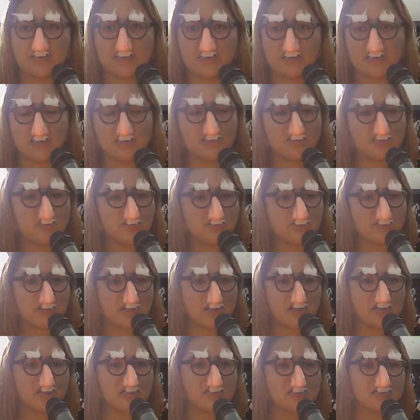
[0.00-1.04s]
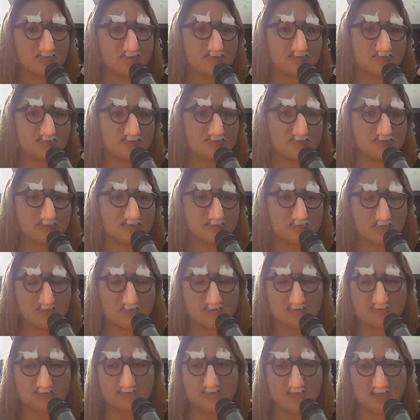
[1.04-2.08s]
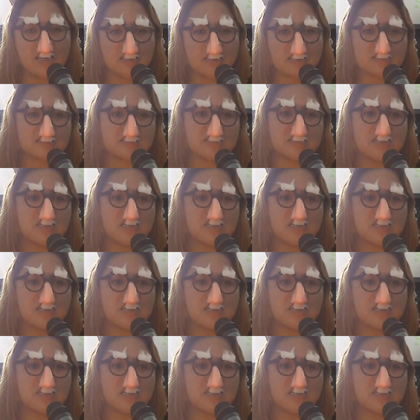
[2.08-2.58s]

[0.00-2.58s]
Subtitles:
I know, right? And then next,